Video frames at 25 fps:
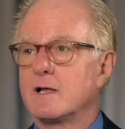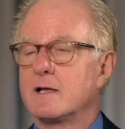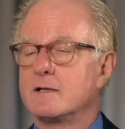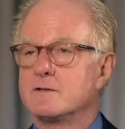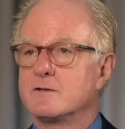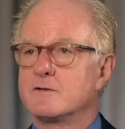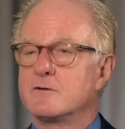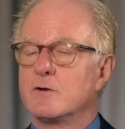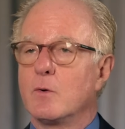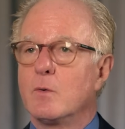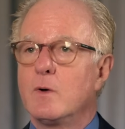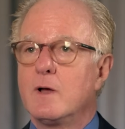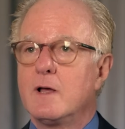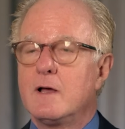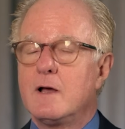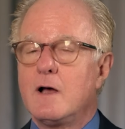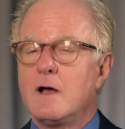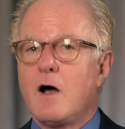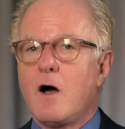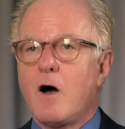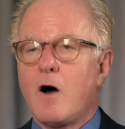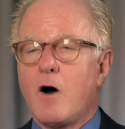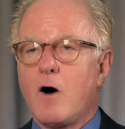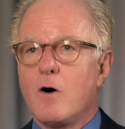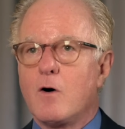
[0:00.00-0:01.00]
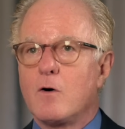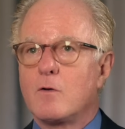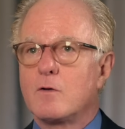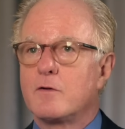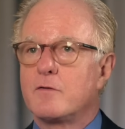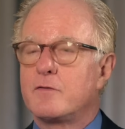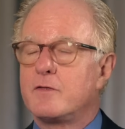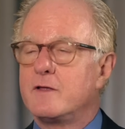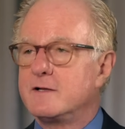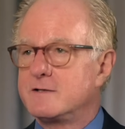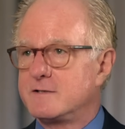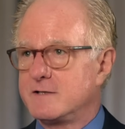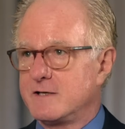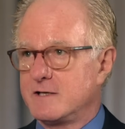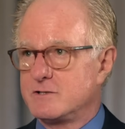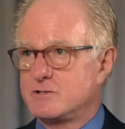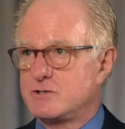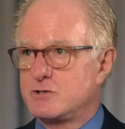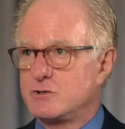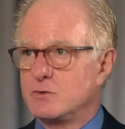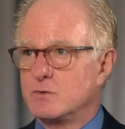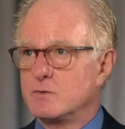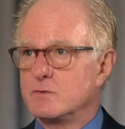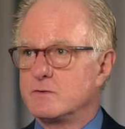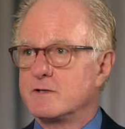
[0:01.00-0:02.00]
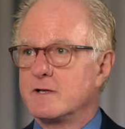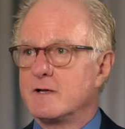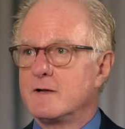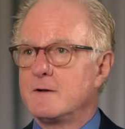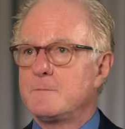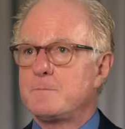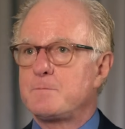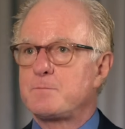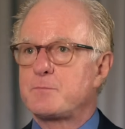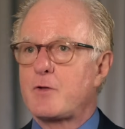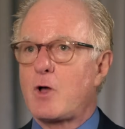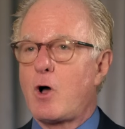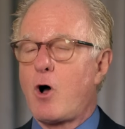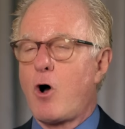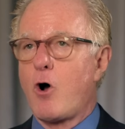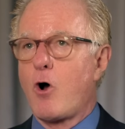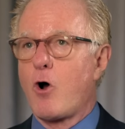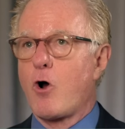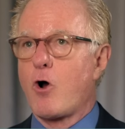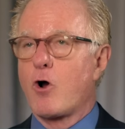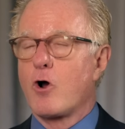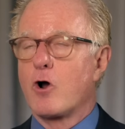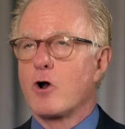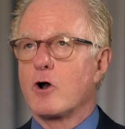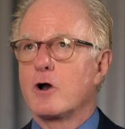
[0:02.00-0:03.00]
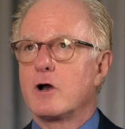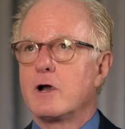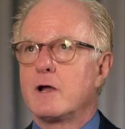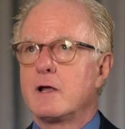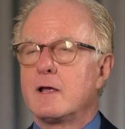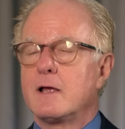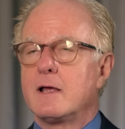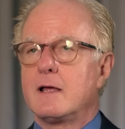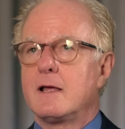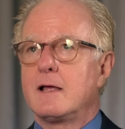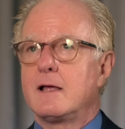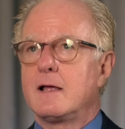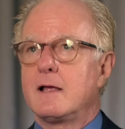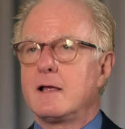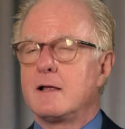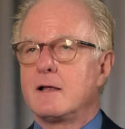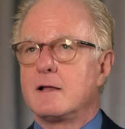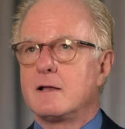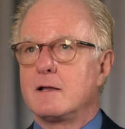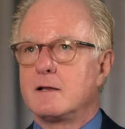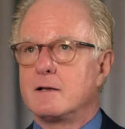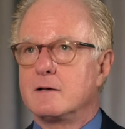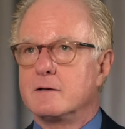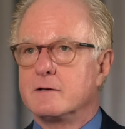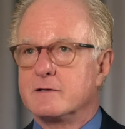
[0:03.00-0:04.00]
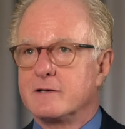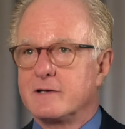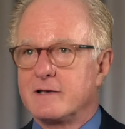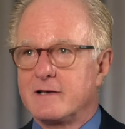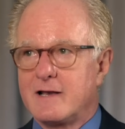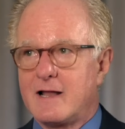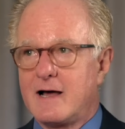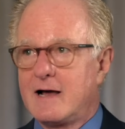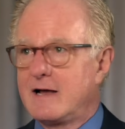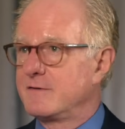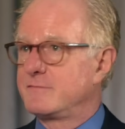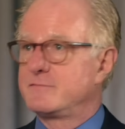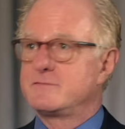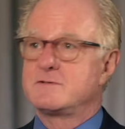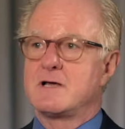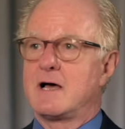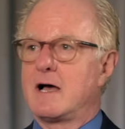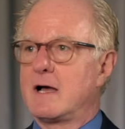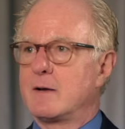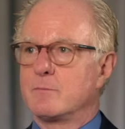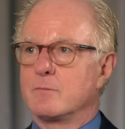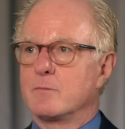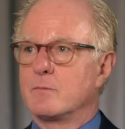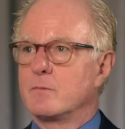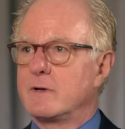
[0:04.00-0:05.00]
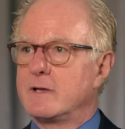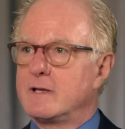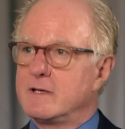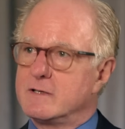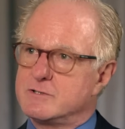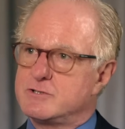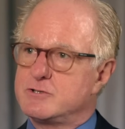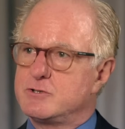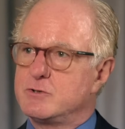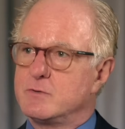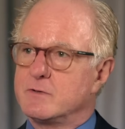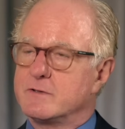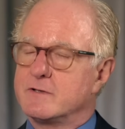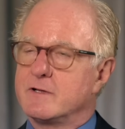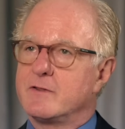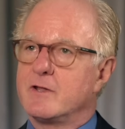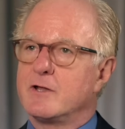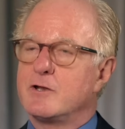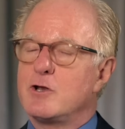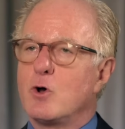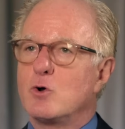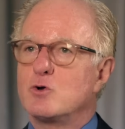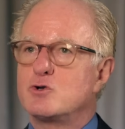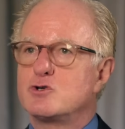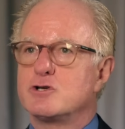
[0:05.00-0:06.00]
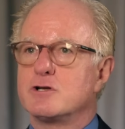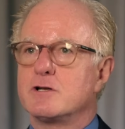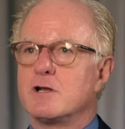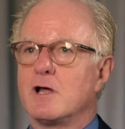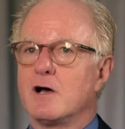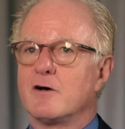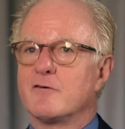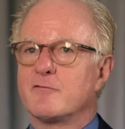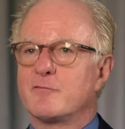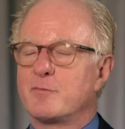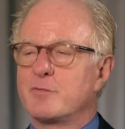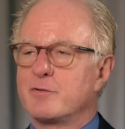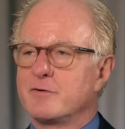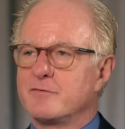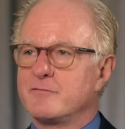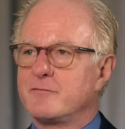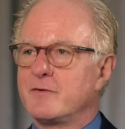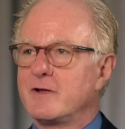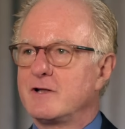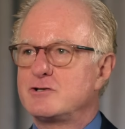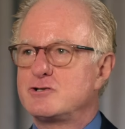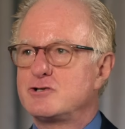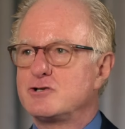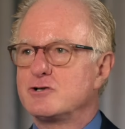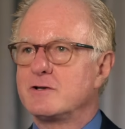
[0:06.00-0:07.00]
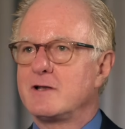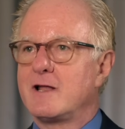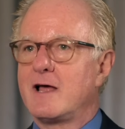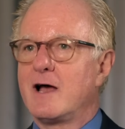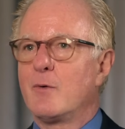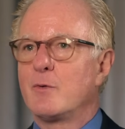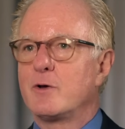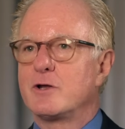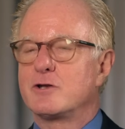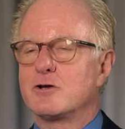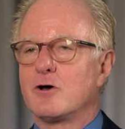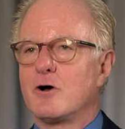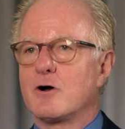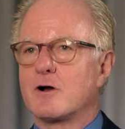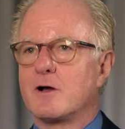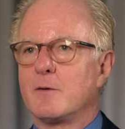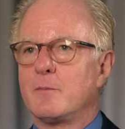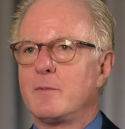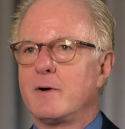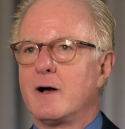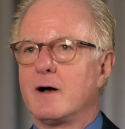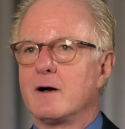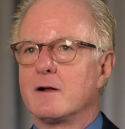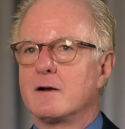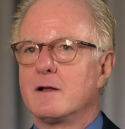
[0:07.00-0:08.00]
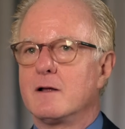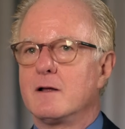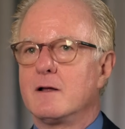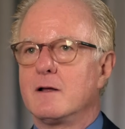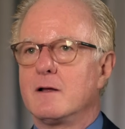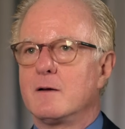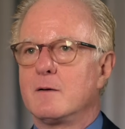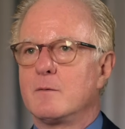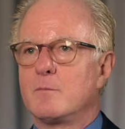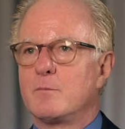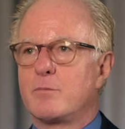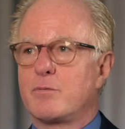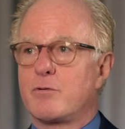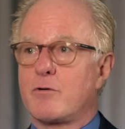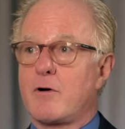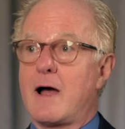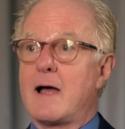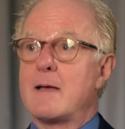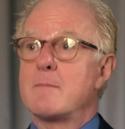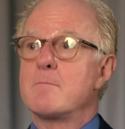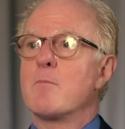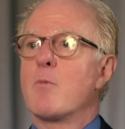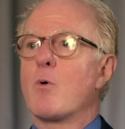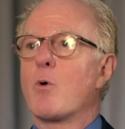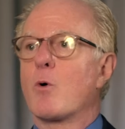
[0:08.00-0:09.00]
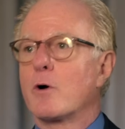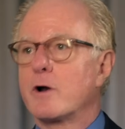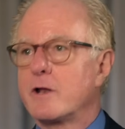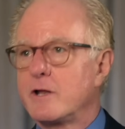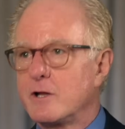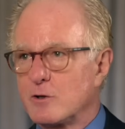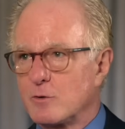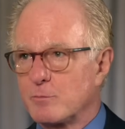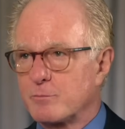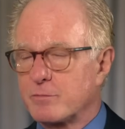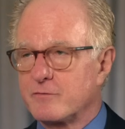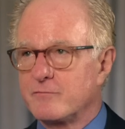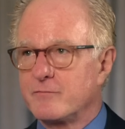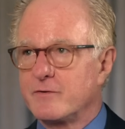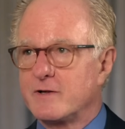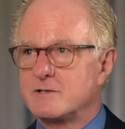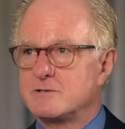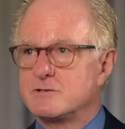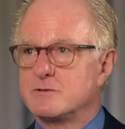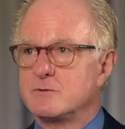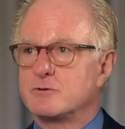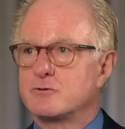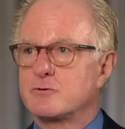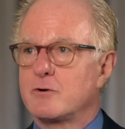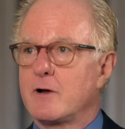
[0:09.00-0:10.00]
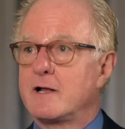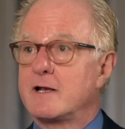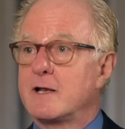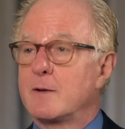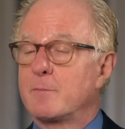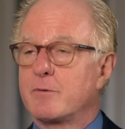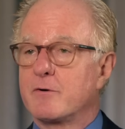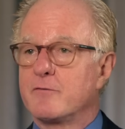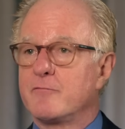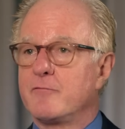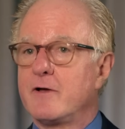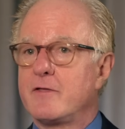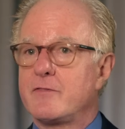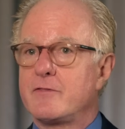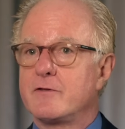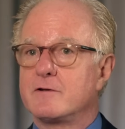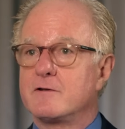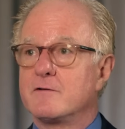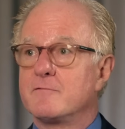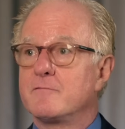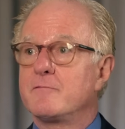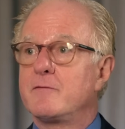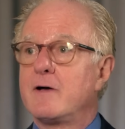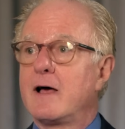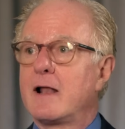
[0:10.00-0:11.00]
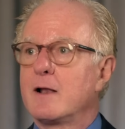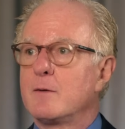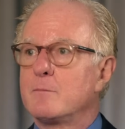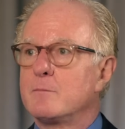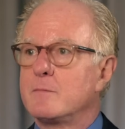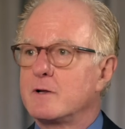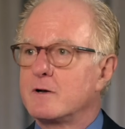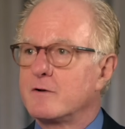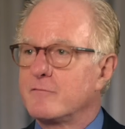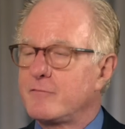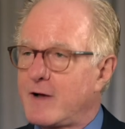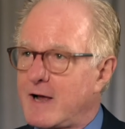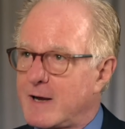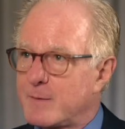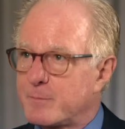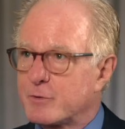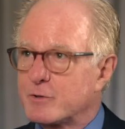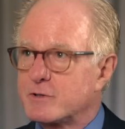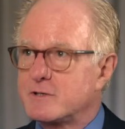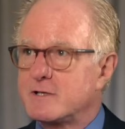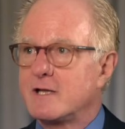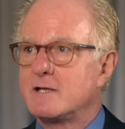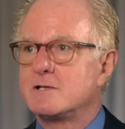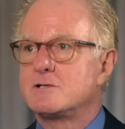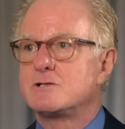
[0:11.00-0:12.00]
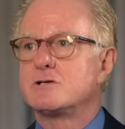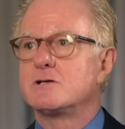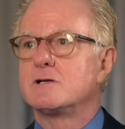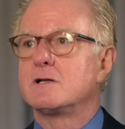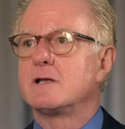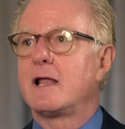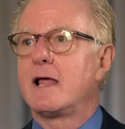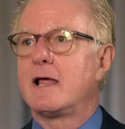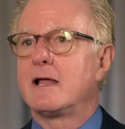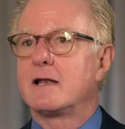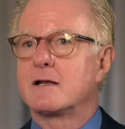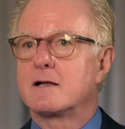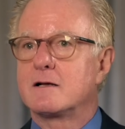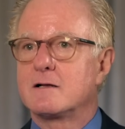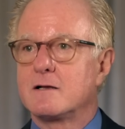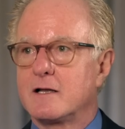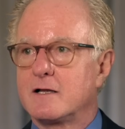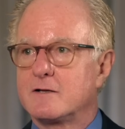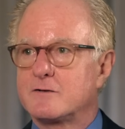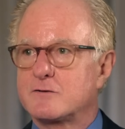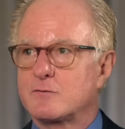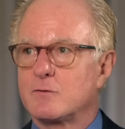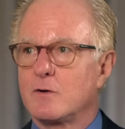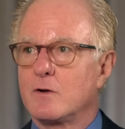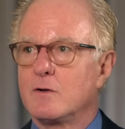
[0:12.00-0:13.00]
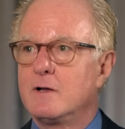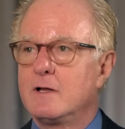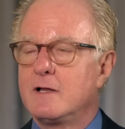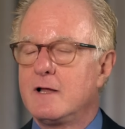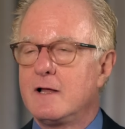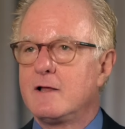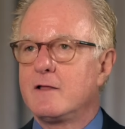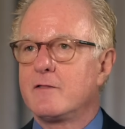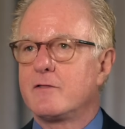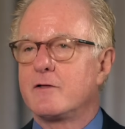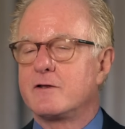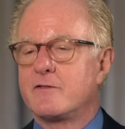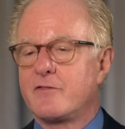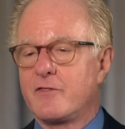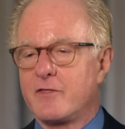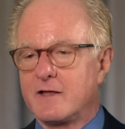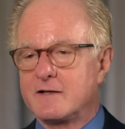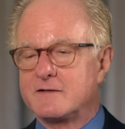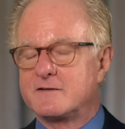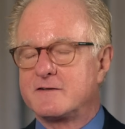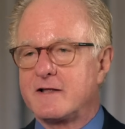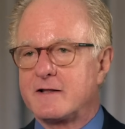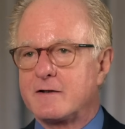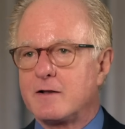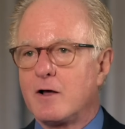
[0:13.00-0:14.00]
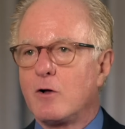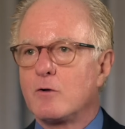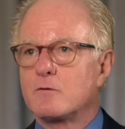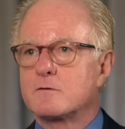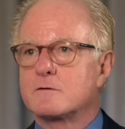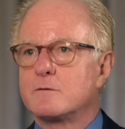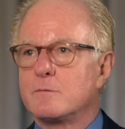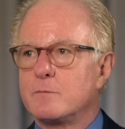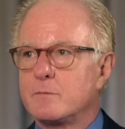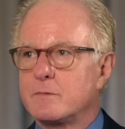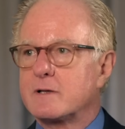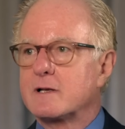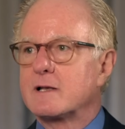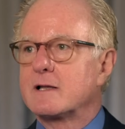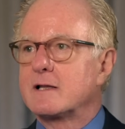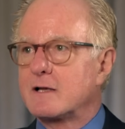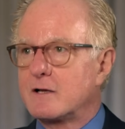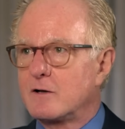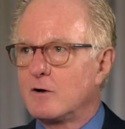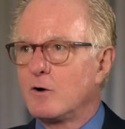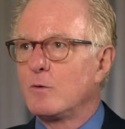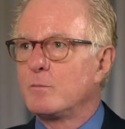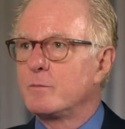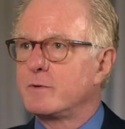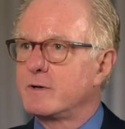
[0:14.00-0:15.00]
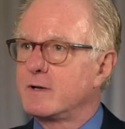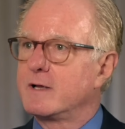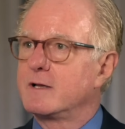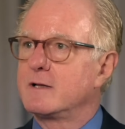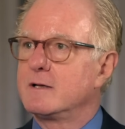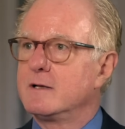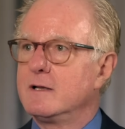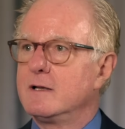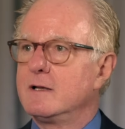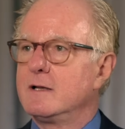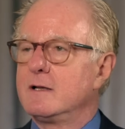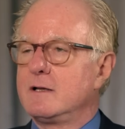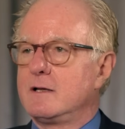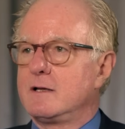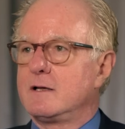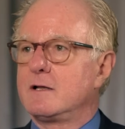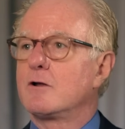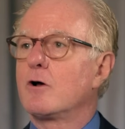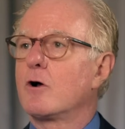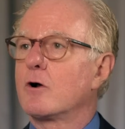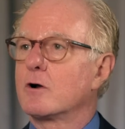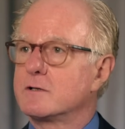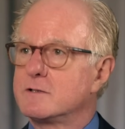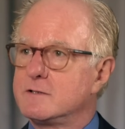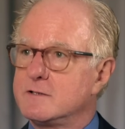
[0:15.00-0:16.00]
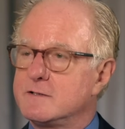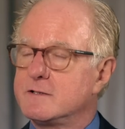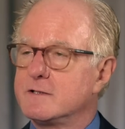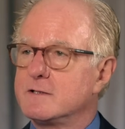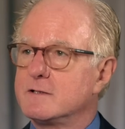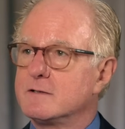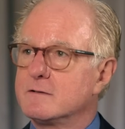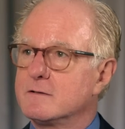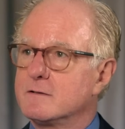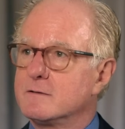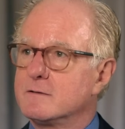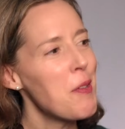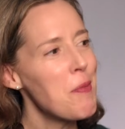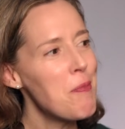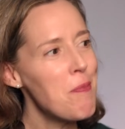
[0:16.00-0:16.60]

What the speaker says: And so all of these issues are lifetime issues, and the notion of prevention, now we talk about primordial prevention, trying to prevent the development of hypertension and cholesterol, the things that ultimately culminate in heart disease.